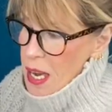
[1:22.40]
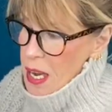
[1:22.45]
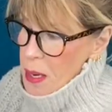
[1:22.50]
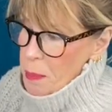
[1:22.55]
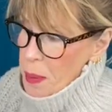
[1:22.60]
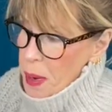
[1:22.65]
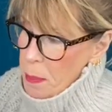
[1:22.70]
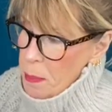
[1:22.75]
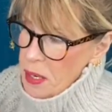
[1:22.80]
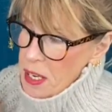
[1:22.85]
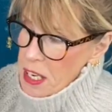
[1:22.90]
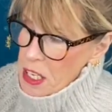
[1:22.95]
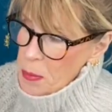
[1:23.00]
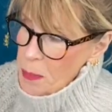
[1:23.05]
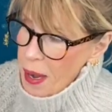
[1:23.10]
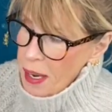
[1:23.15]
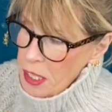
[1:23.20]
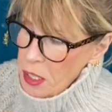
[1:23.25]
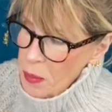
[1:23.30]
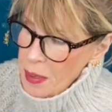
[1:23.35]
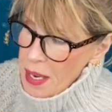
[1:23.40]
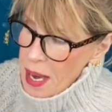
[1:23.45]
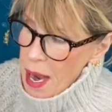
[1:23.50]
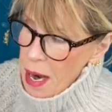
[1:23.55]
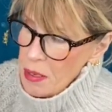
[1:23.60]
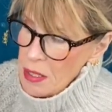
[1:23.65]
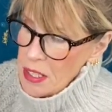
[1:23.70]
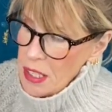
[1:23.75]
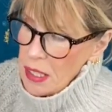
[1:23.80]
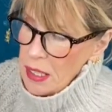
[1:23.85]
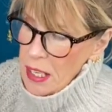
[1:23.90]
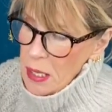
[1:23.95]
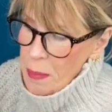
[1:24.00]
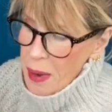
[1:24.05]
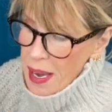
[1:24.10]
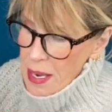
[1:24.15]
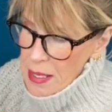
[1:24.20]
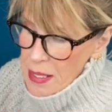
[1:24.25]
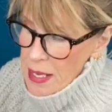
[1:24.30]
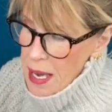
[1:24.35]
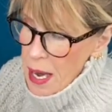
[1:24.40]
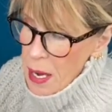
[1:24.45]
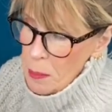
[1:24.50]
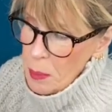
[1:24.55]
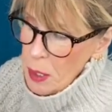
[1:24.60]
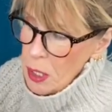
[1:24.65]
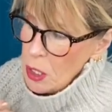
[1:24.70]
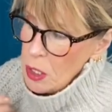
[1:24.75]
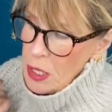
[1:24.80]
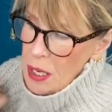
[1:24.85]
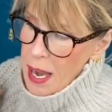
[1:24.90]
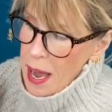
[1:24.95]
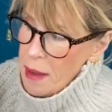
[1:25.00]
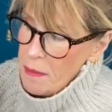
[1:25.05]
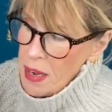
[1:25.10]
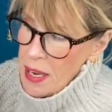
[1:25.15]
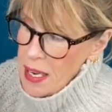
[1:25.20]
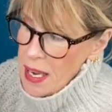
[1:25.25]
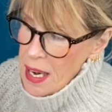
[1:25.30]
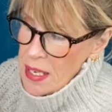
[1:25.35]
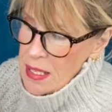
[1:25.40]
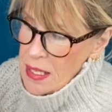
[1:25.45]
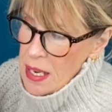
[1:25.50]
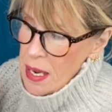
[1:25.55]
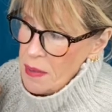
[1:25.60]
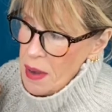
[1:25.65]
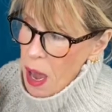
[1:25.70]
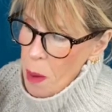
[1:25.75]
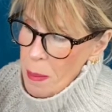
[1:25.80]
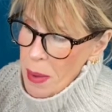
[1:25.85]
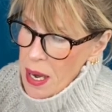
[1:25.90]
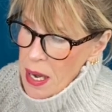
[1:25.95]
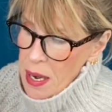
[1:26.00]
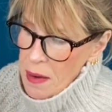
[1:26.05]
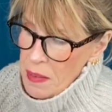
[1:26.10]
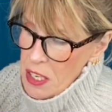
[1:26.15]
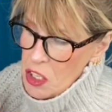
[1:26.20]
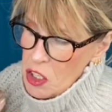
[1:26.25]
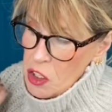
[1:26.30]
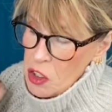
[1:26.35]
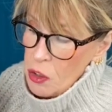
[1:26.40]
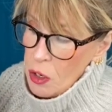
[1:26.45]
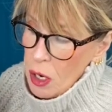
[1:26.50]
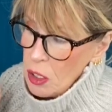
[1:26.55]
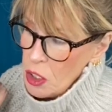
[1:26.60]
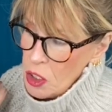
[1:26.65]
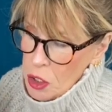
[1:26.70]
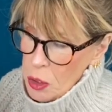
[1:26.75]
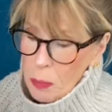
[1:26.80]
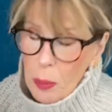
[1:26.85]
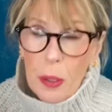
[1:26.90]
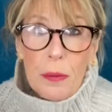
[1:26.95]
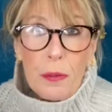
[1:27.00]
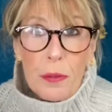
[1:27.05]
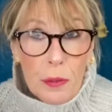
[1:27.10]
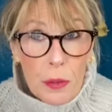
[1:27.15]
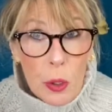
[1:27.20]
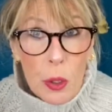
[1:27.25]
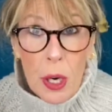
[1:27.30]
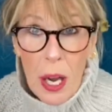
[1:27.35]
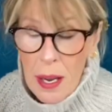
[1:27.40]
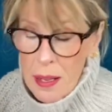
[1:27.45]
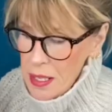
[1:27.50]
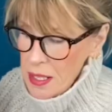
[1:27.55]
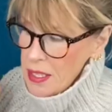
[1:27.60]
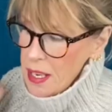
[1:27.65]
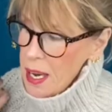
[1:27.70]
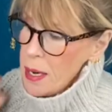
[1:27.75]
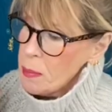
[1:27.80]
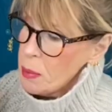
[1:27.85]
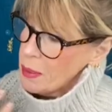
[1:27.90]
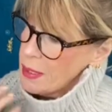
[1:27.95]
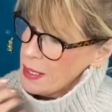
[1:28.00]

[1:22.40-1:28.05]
People expect you and Harry to lead by example. You have any idea of how many of us struggle to put food on the table?